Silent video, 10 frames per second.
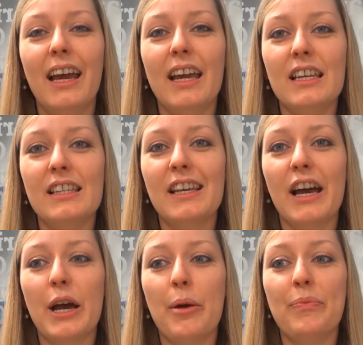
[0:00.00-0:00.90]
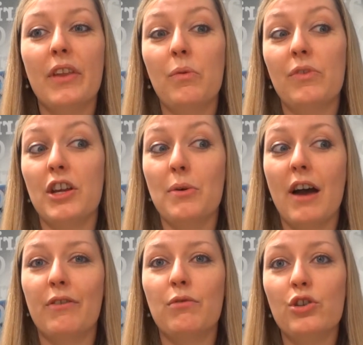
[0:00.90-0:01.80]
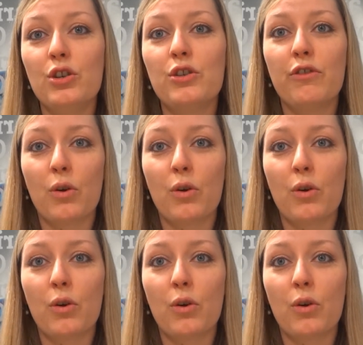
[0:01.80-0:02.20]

is that you have a reduced